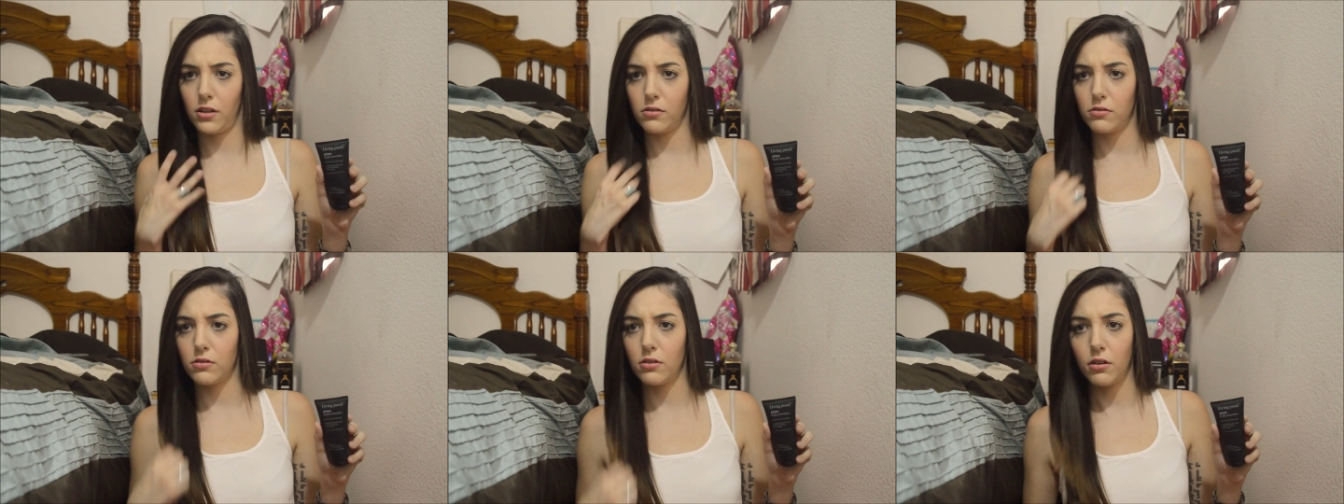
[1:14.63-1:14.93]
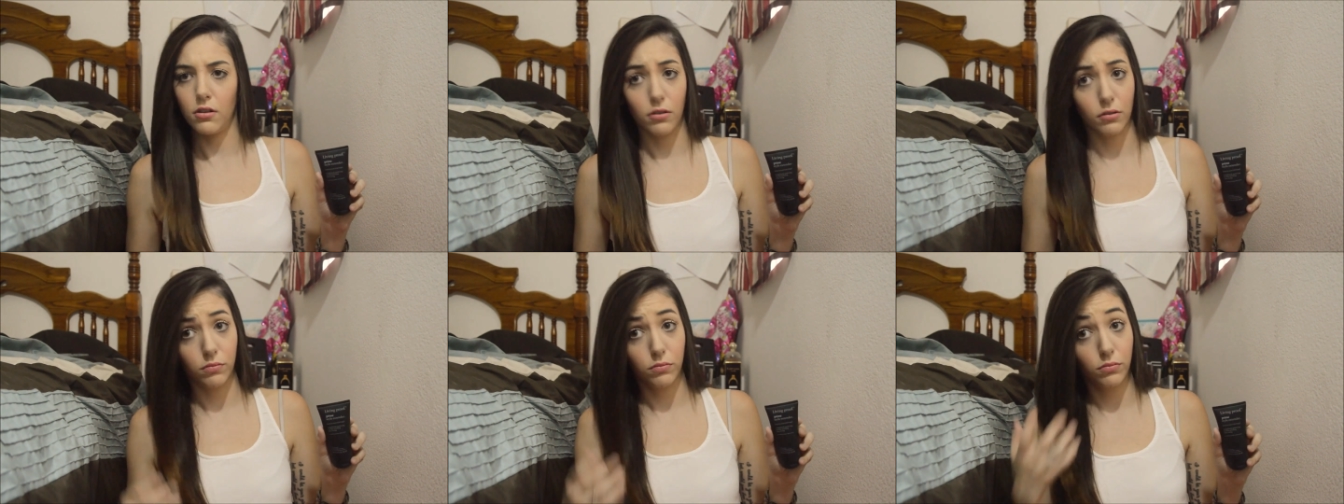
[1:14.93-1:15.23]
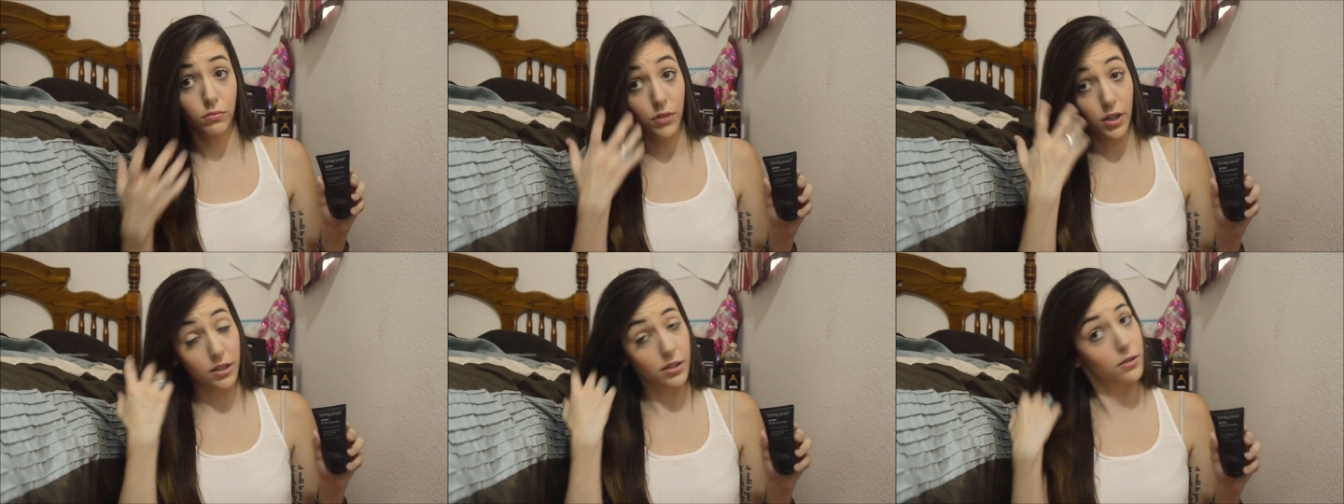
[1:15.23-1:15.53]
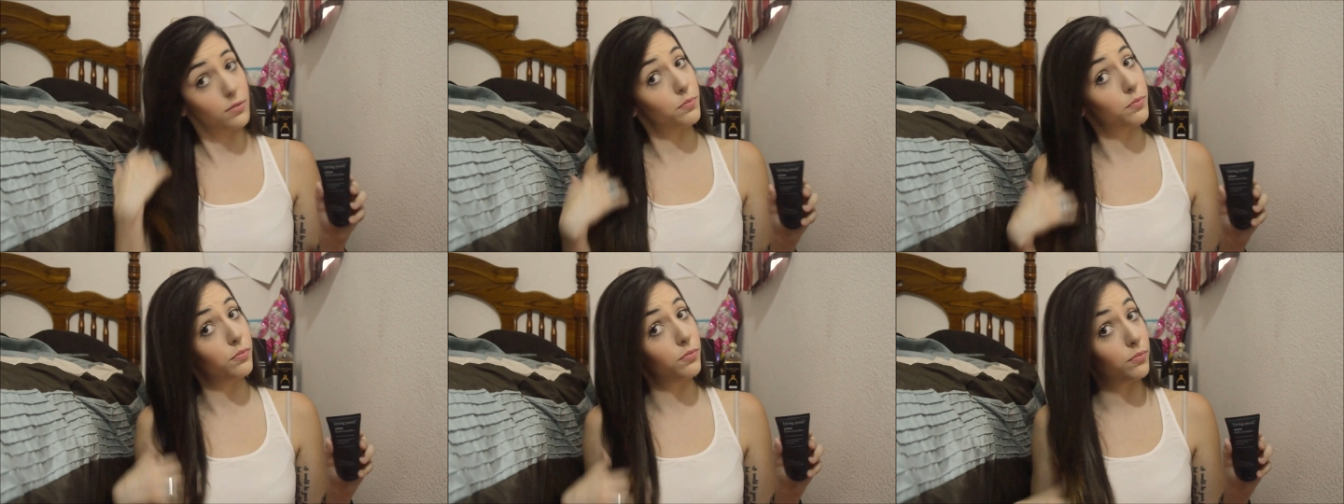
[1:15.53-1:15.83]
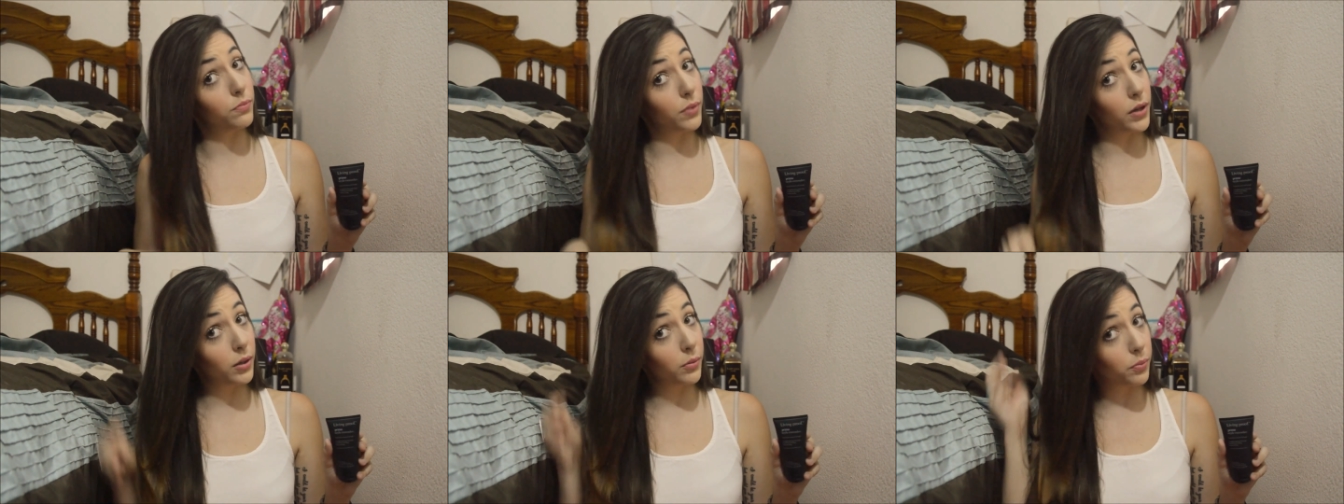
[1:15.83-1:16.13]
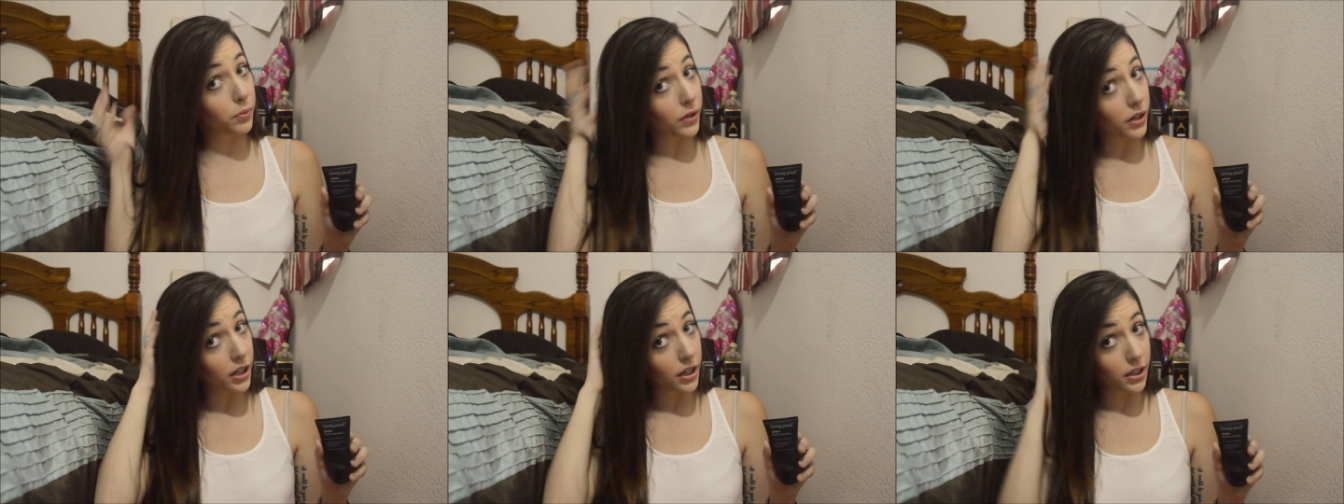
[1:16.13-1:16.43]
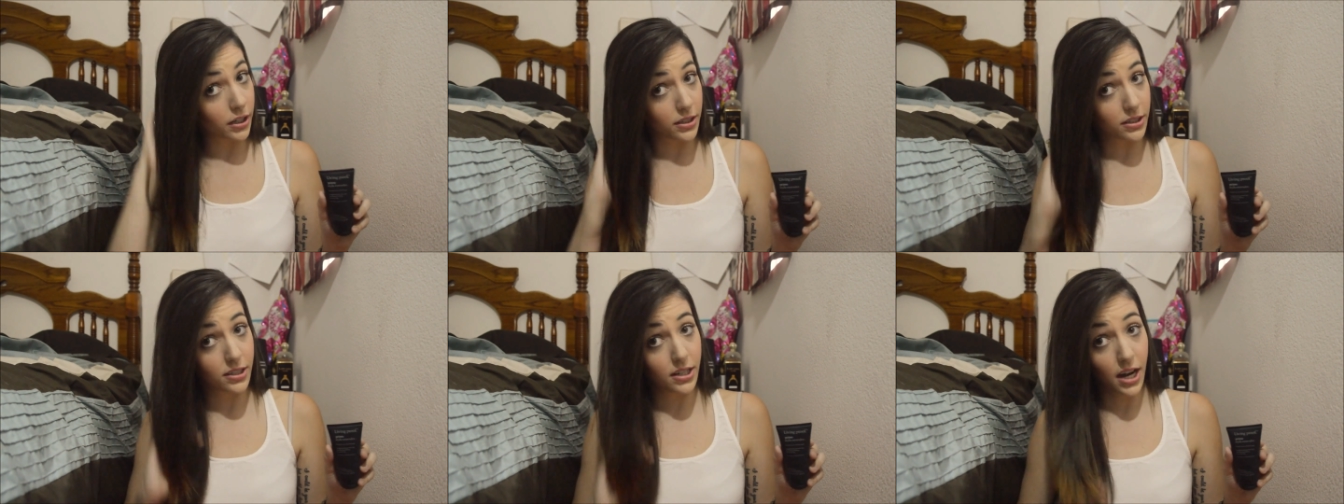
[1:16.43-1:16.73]
So it's been pretty
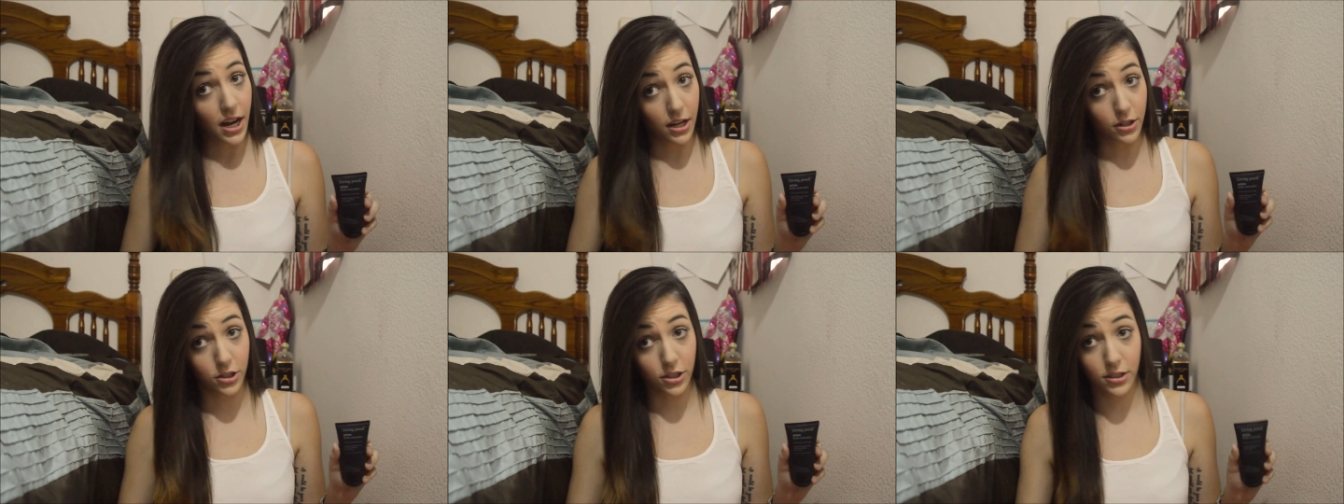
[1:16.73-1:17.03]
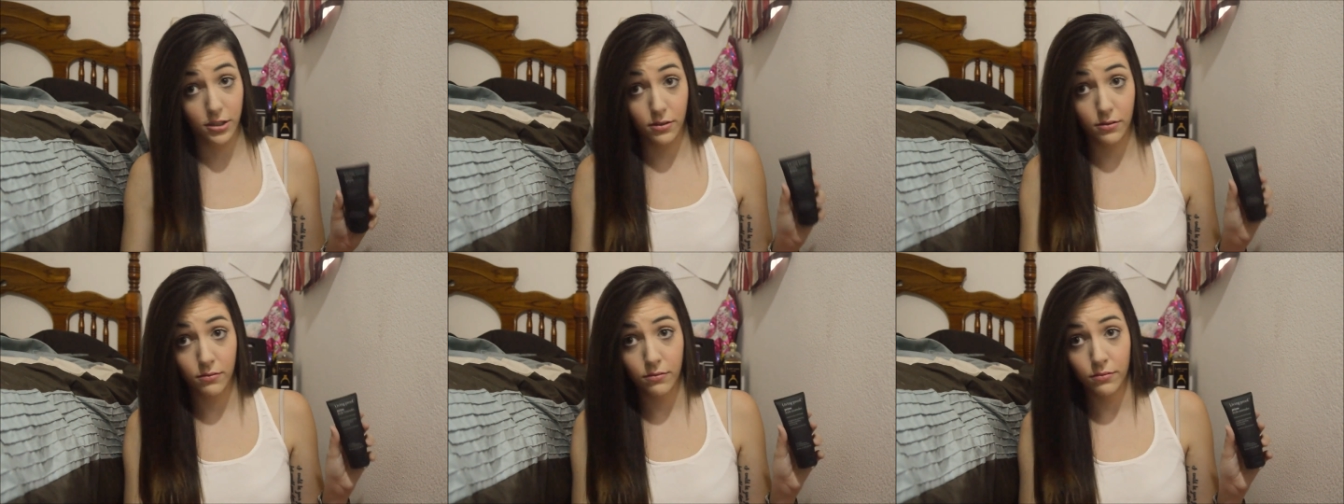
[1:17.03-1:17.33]
good today. Just